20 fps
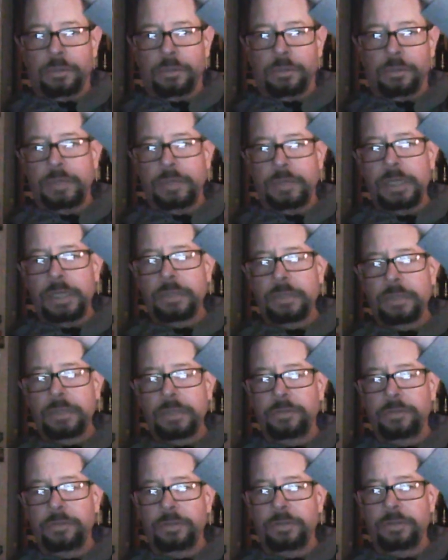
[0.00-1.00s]
Around
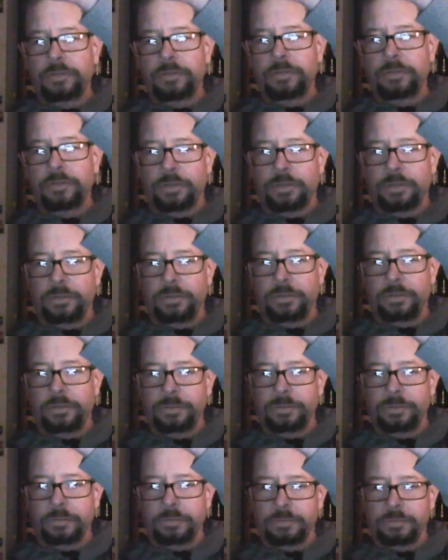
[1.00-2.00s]
10 years
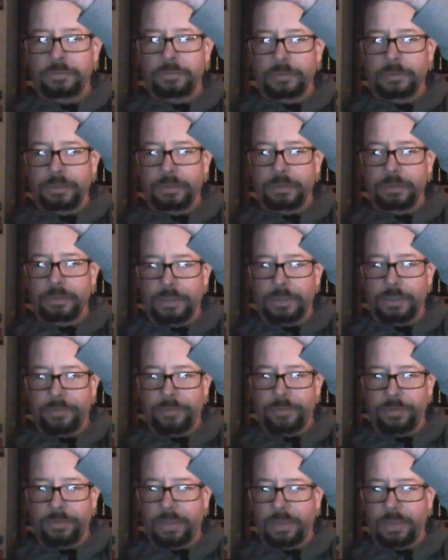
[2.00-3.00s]
ago,
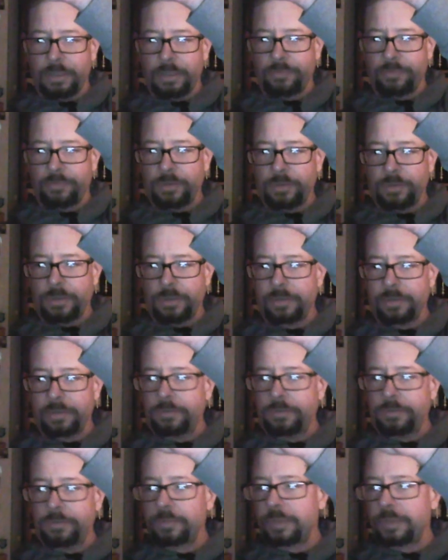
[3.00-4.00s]
give or take a few
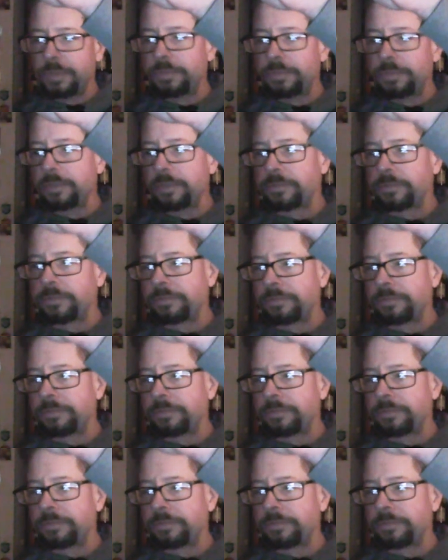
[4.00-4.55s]
years, whatever, doesn't